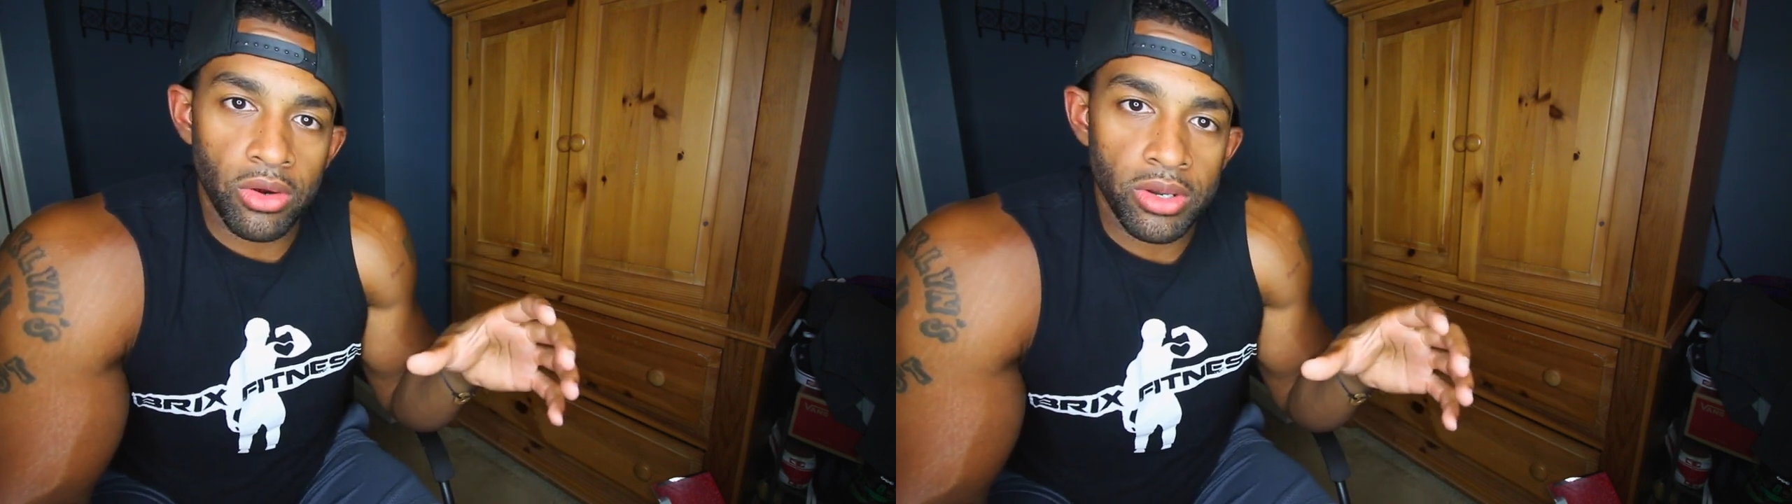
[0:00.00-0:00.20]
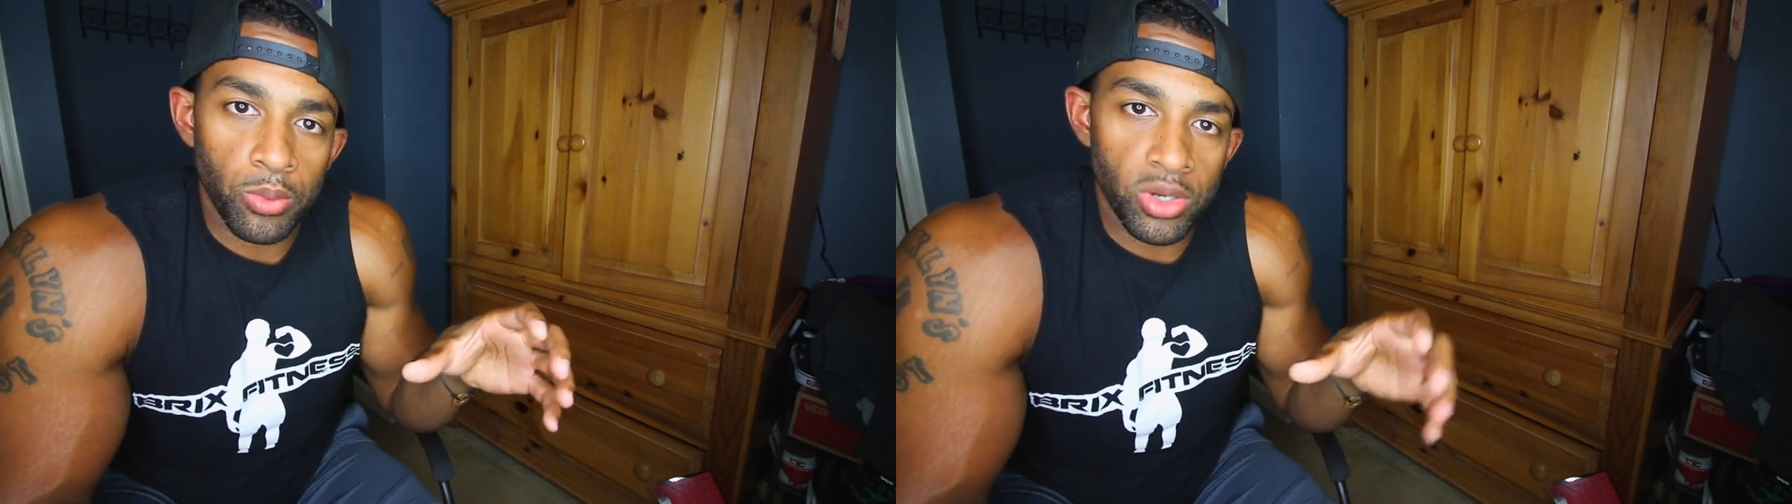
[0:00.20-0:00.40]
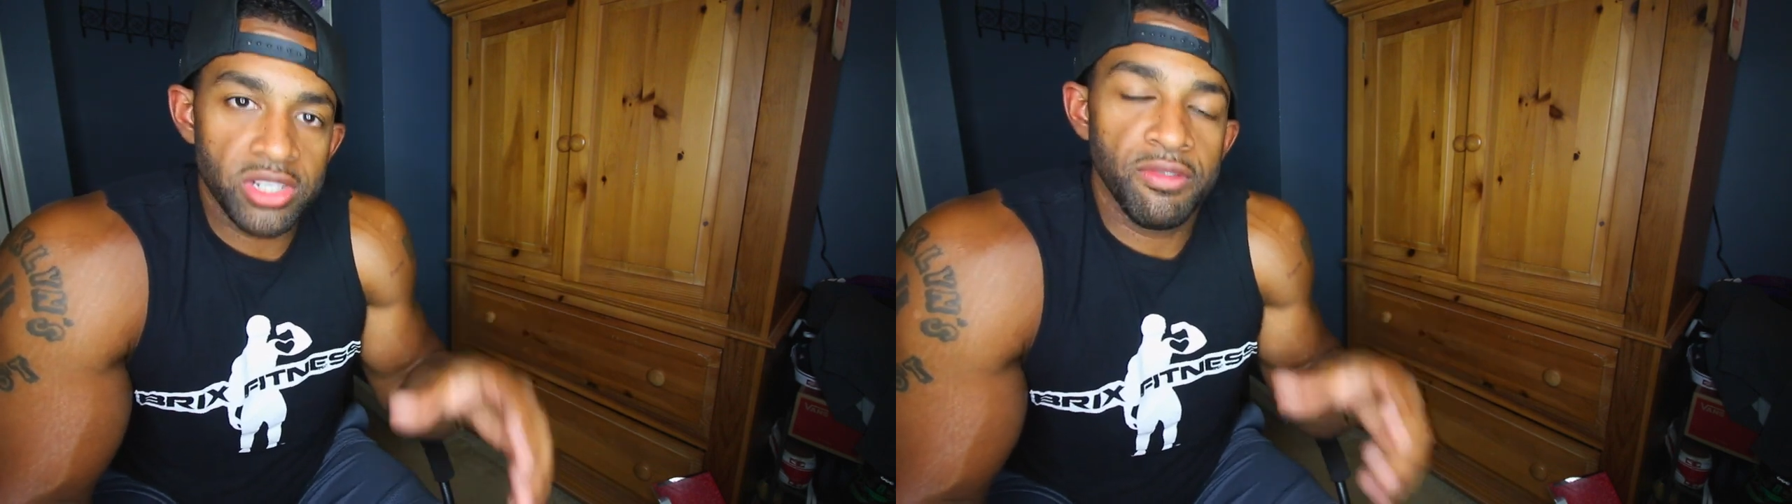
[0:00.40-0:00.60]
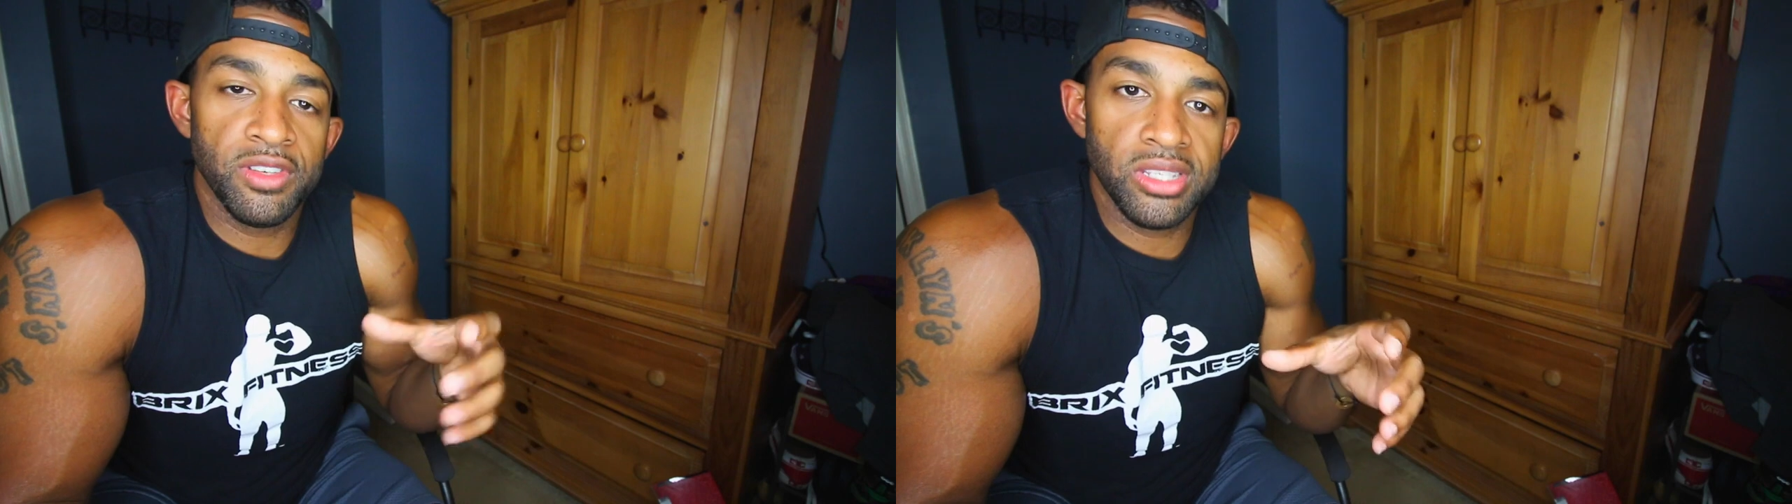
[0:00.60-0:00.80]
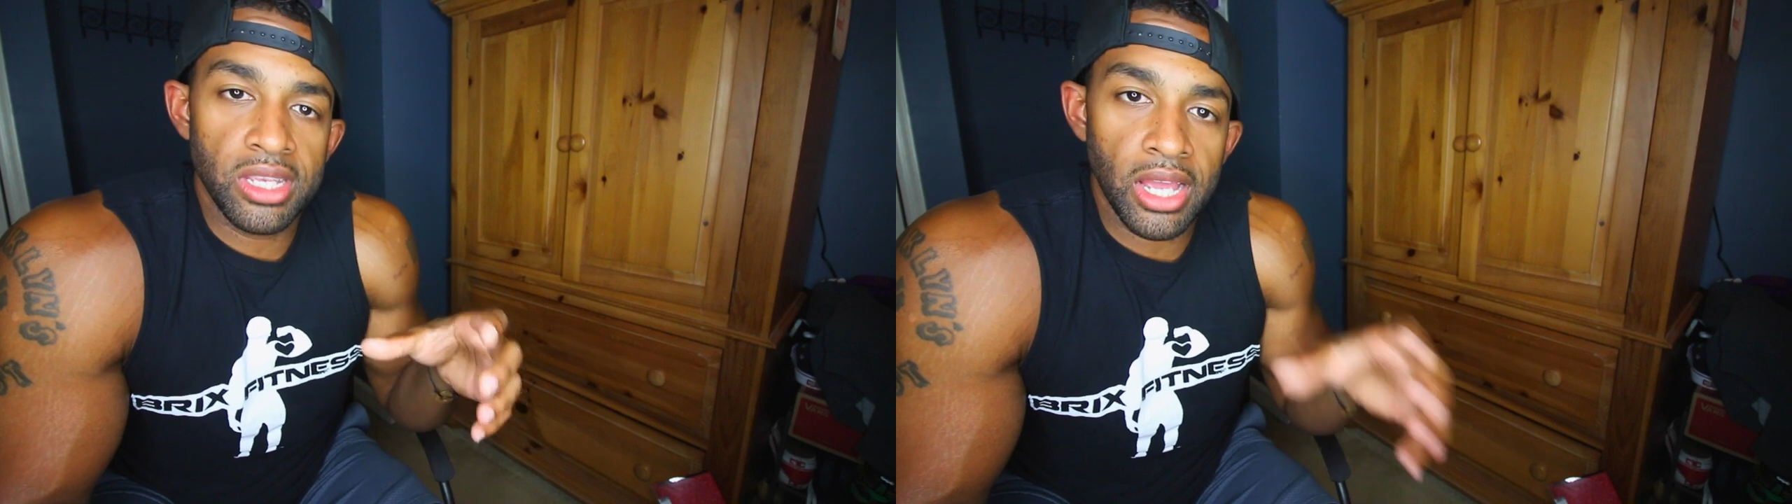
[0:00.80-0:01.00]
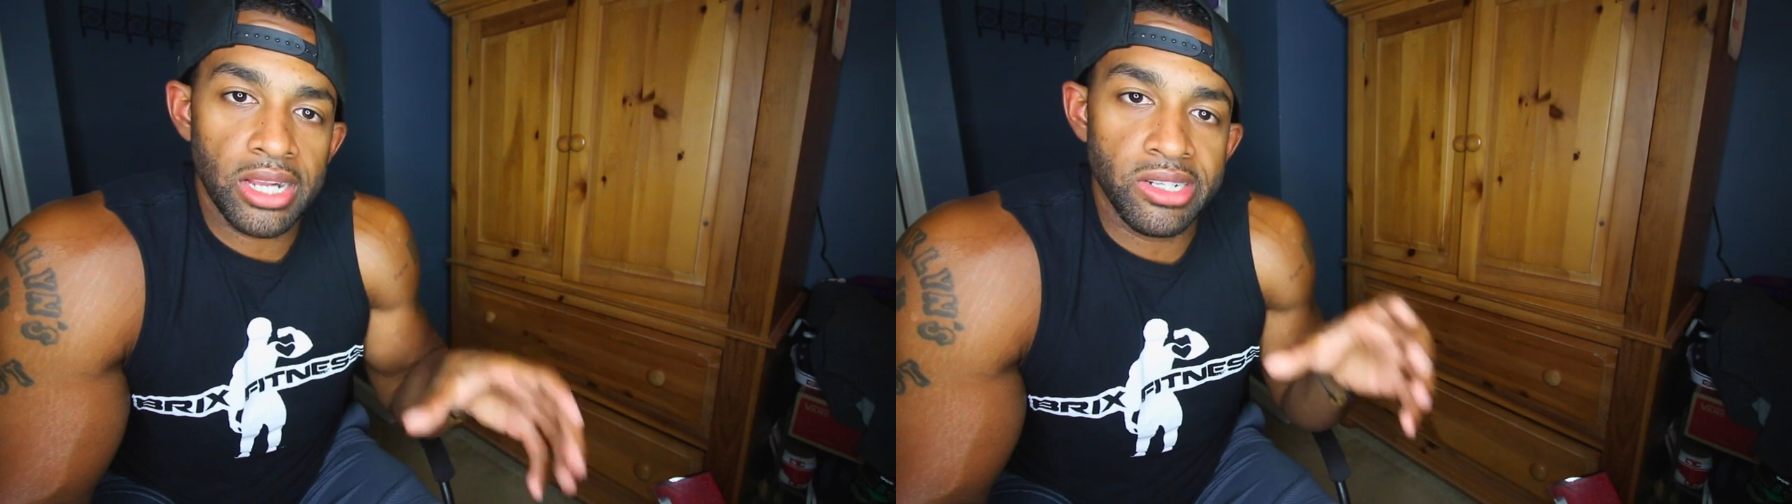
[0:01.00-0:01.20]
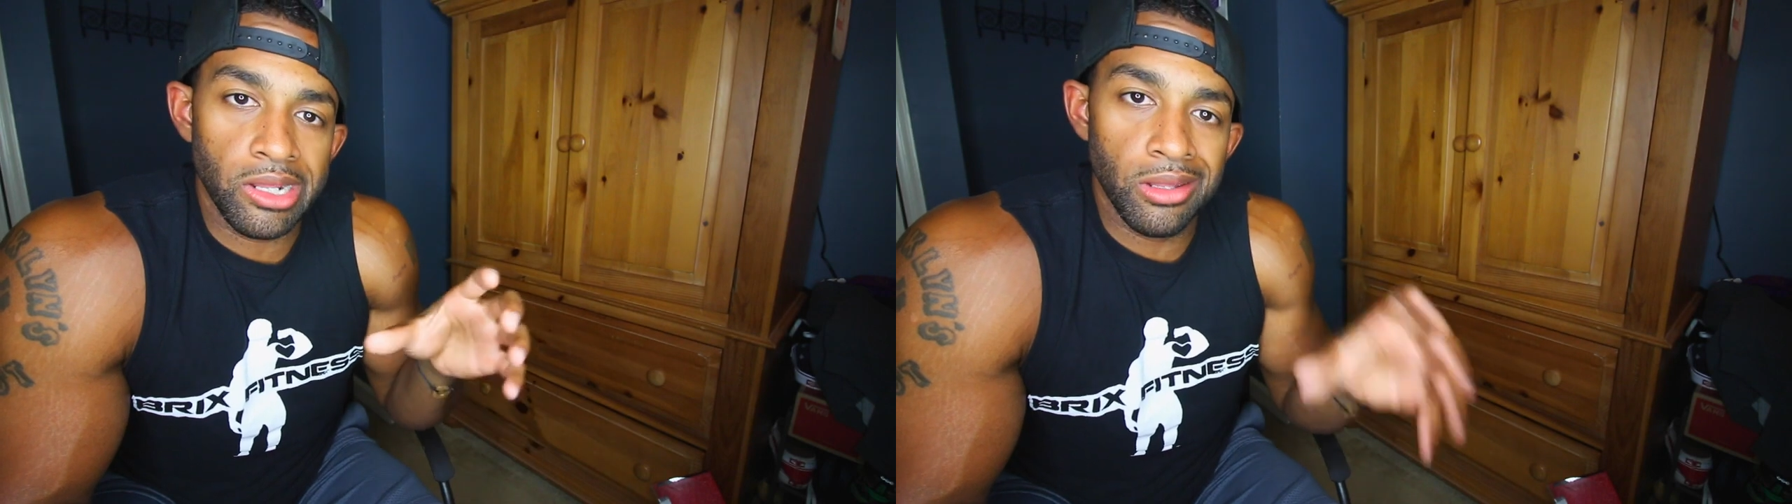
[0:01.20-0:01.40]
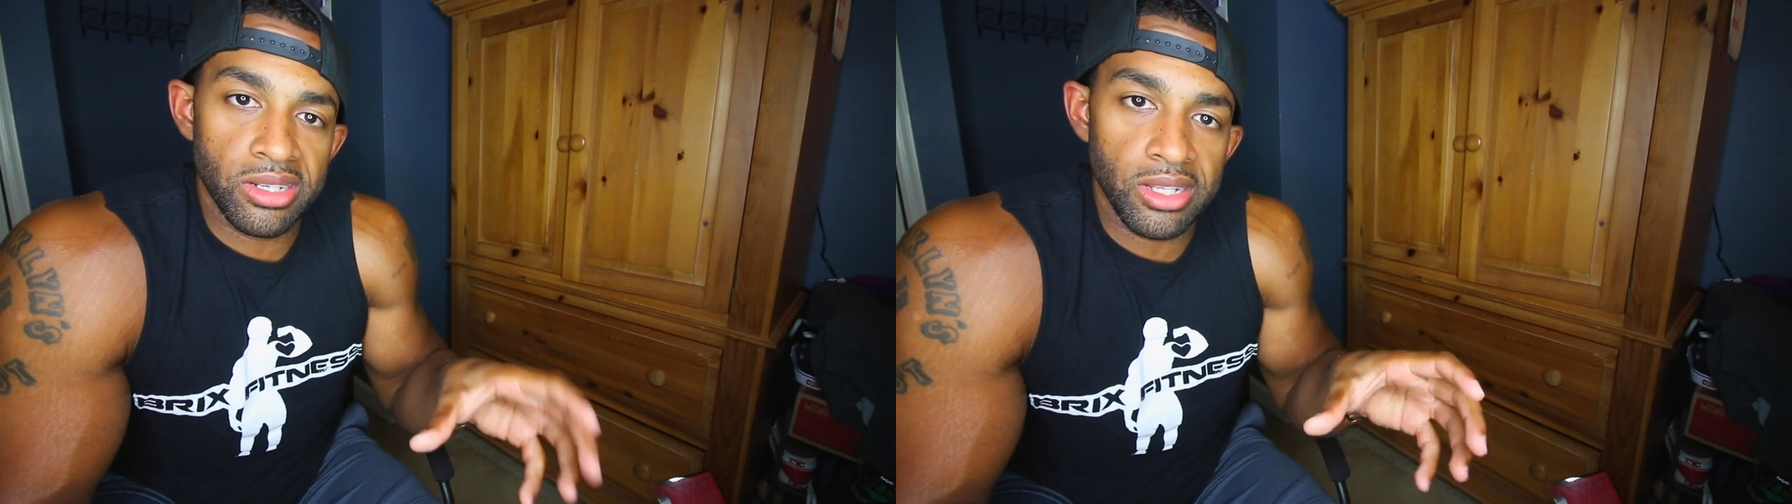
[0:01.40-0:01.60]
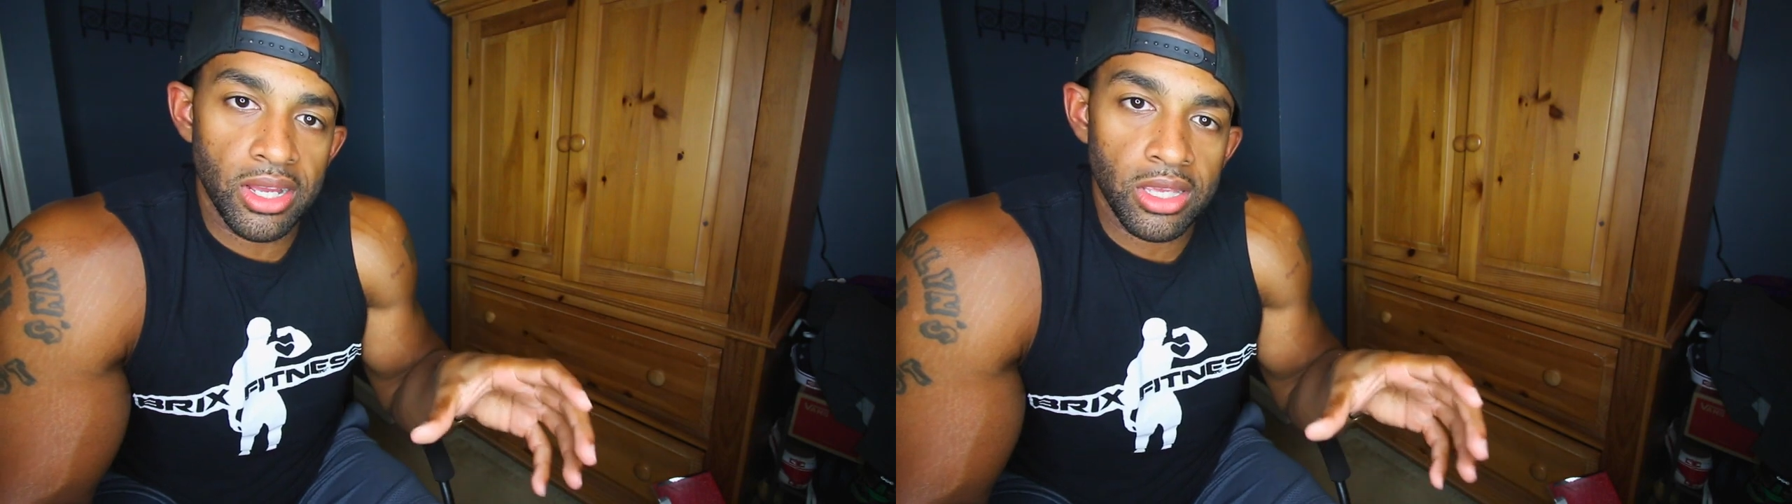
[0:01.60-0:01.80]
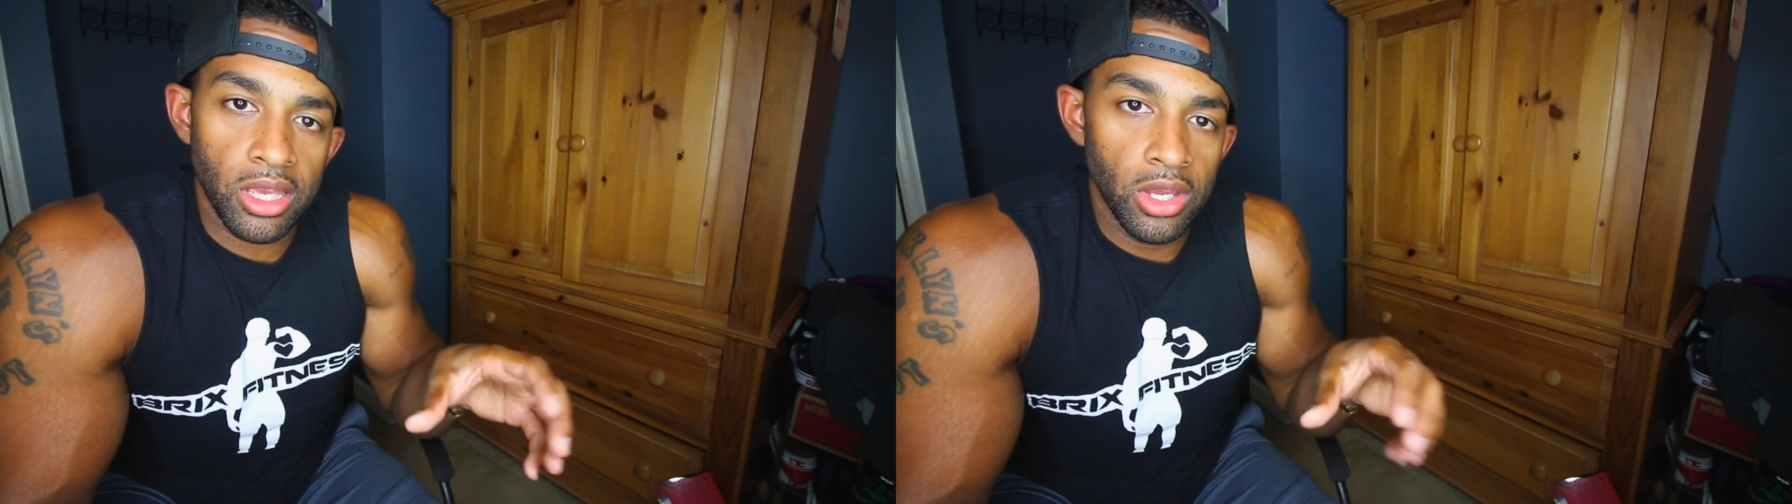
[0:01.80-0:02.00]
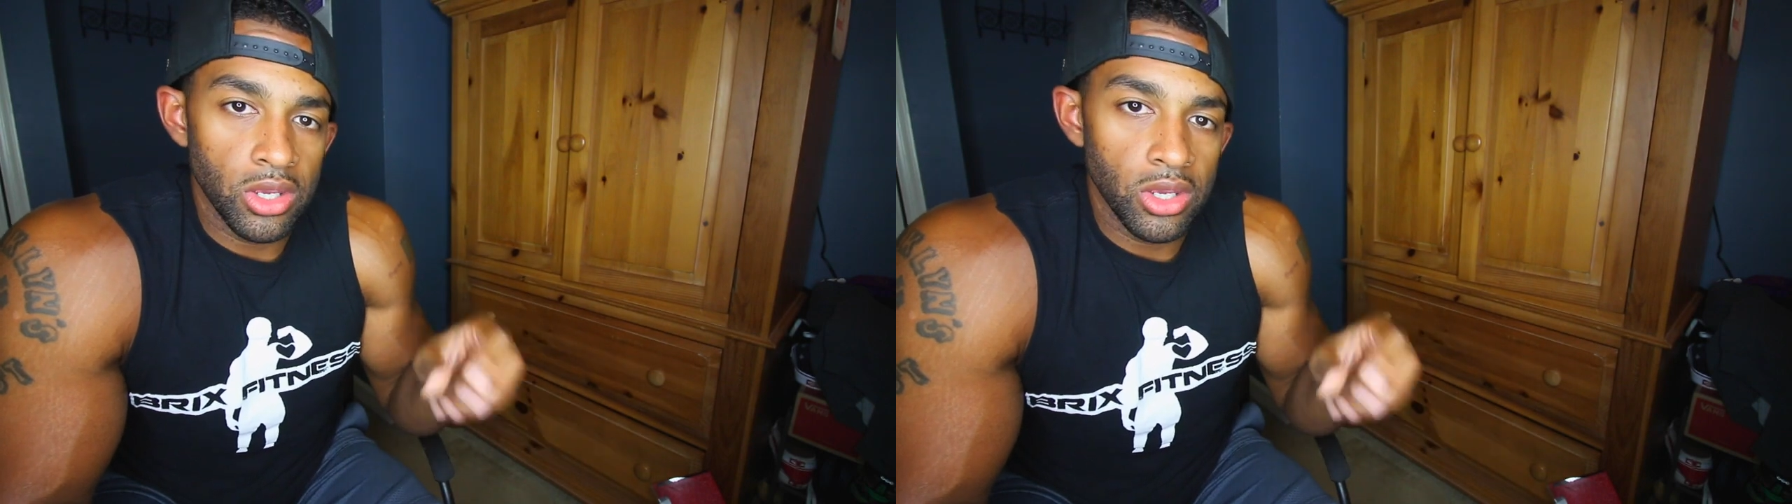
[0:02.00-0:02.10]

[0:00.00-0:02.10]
on what your physique actually looks like.